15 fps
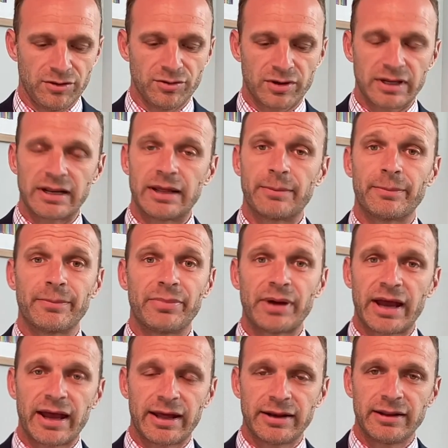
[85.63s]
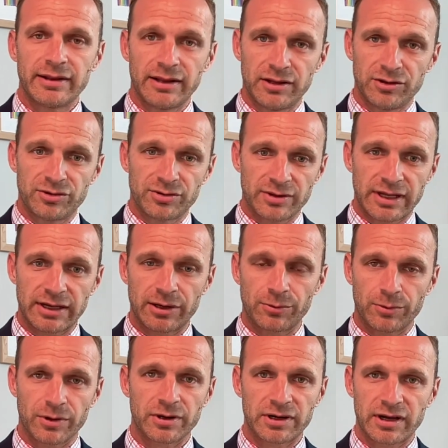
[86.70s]
can embed into like a
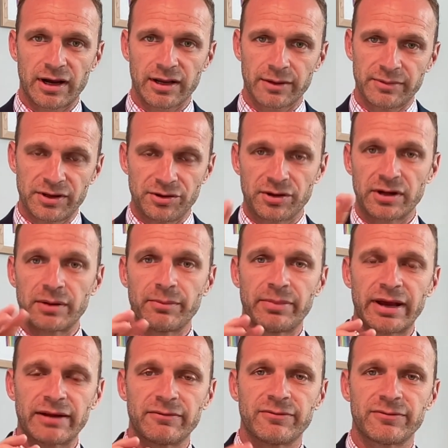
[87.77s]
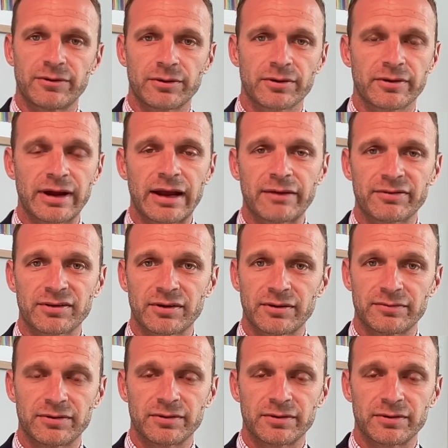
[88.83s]
Word document, you can embed photographs of your